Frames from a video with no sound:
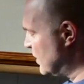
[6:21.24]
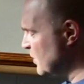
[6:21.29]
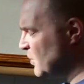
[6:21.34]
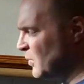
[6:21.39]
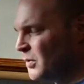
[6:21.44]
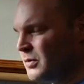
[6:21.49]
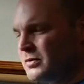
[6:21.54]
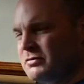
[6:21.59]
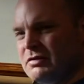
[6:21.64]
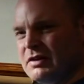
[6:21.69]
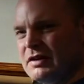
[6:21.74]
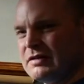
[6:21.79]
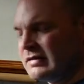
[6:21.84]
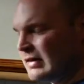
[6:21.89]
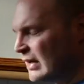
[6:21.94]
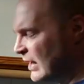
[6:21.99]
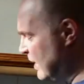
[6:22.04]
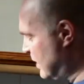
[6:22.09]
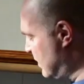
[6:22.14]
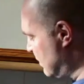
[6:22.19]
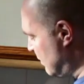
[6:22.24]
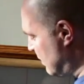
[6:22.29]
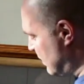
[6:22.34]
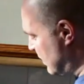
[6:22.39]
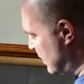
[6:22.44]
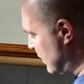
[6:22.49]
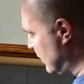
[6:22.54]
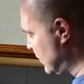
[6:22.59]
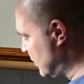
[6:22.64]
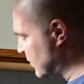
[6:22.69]
the water. It doesn't heat it or
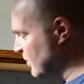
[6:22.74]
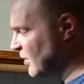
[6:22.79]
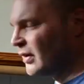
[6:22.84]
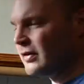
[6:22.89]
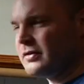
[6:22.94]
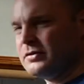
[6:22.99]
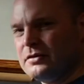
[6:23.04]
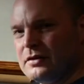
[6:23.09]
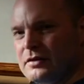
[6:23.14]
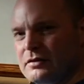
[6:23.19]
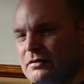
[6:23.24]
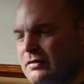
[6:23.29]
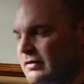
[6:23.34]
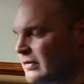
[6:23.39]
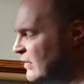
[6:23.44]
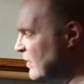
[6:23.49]
anything, it just cycles it through the